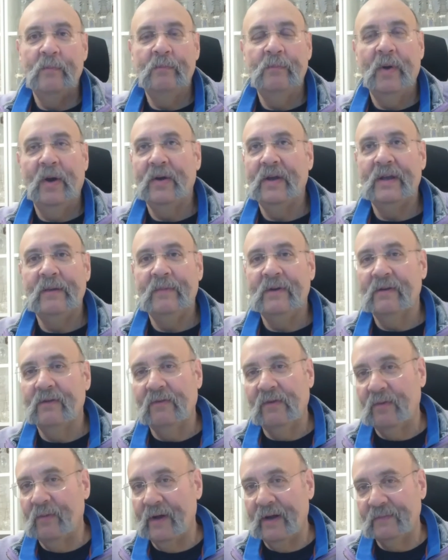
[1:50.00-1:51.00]
Bohemia,
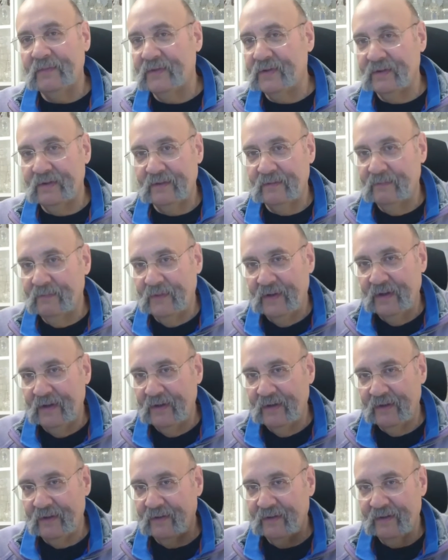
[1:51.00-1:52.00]
all the way up to
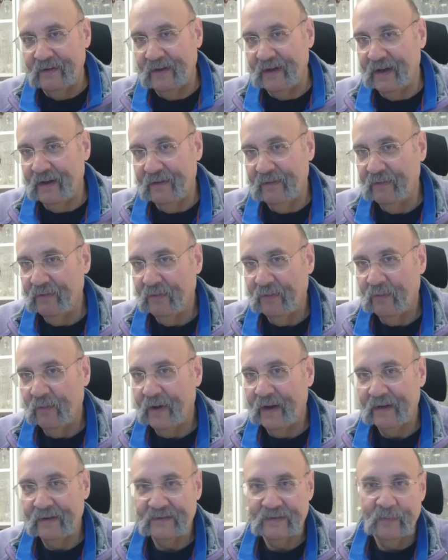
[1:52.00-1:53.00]

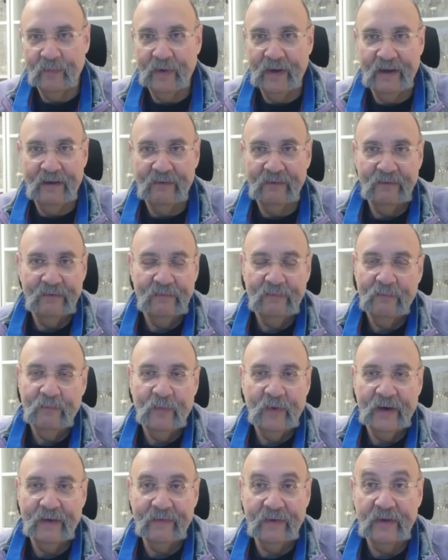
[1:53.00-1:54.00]
Norway somewhere or
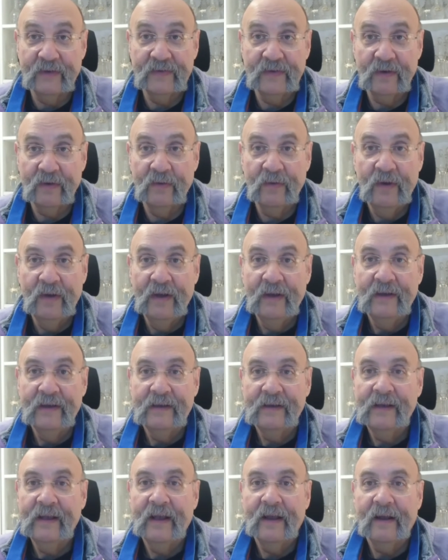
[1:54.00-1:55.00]
whatever. So
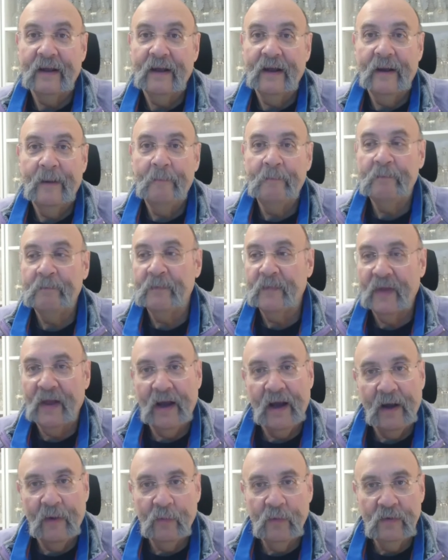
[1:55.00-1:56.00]
yeah,
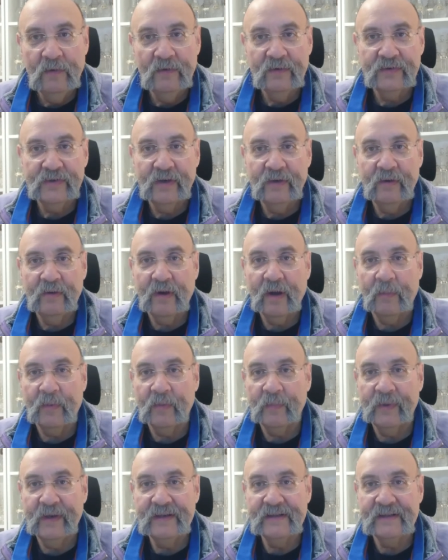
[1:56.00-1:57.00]
I will show you a
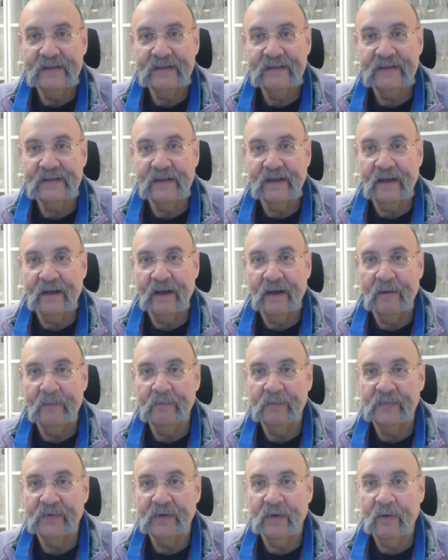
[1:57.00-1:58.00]
couple of pieces.
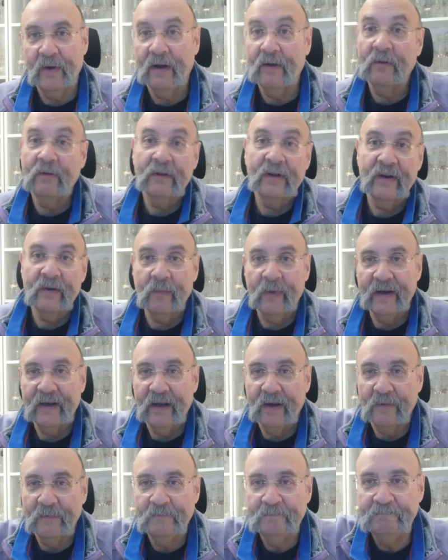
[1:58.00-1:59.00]
So I'll cut away
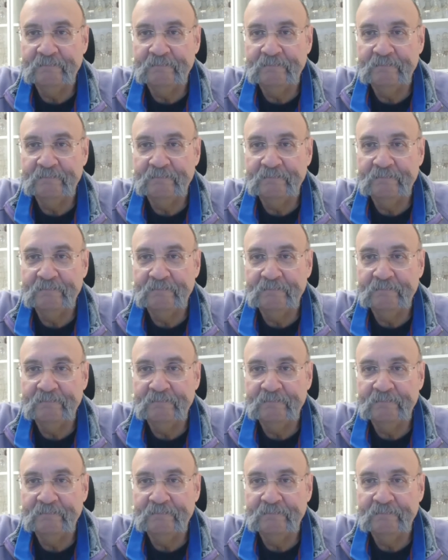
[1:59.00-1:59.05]
now.